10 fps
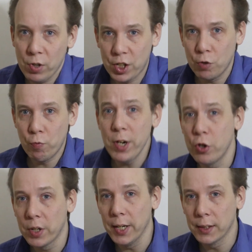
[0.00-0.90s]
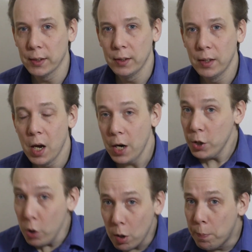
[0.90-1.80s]
restoration kit.
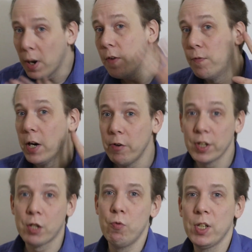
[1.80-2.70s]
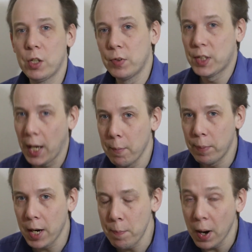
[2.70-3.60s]
You could buy various grits of
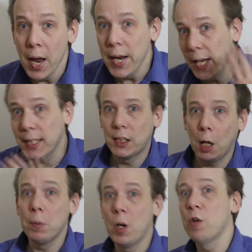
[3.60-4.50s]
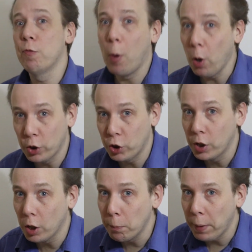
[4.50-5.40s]
sandpaper, get some kind of polishing
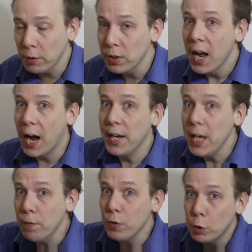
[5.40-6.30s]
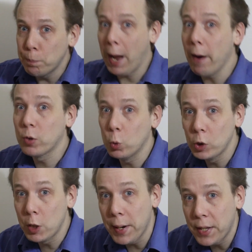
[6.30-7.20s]
compound, and even use power tools
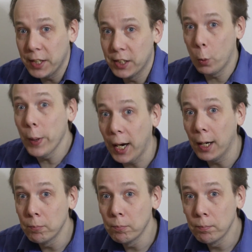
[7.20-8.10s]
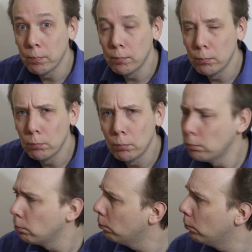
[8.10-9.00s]
to make things quicker.
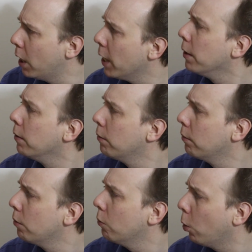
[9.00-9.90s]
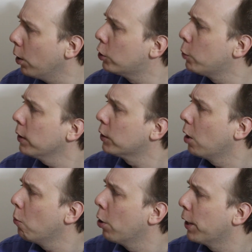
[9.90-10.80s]
Hey, why aren't you
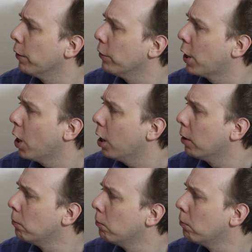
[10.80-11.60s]
outside working on the car?